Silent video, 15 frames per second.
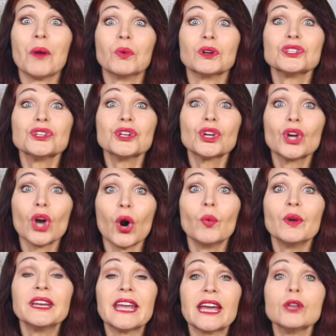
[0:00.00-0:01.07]
I want you to
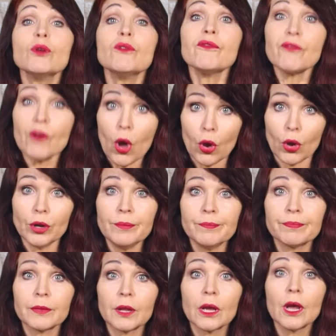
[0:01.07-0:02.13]
go and get your
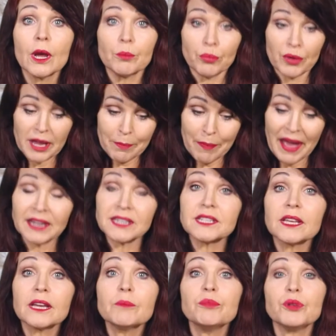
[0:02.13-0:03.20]
phone, bring it back to
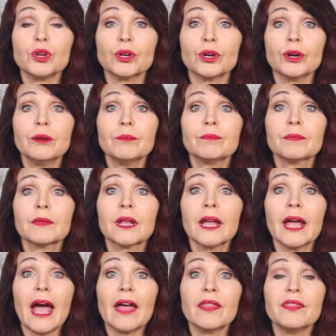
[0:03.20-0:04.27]
the computer,
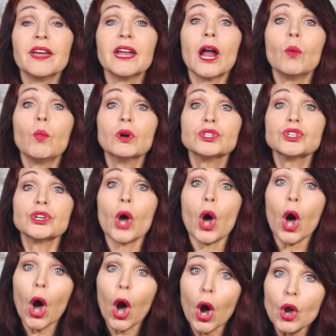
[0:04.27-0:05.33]
and then I want you
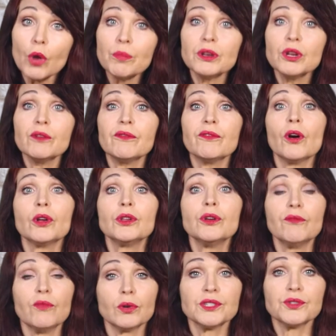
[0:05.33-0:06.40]
to open your phone,
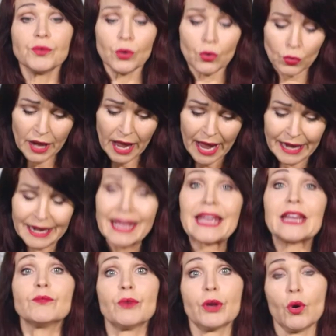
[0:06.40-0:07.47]
your voice recorder, and
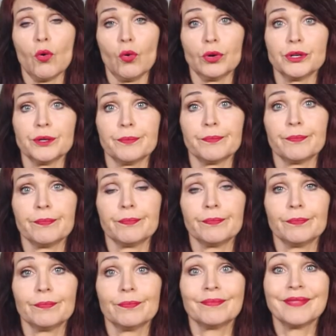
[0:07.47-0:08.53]
hit record.
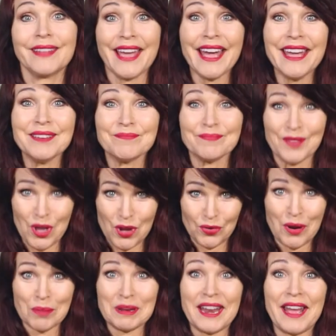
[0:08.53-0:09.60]
Okay, go and
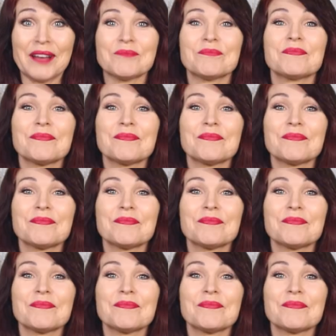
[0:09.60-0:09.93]
grab it now.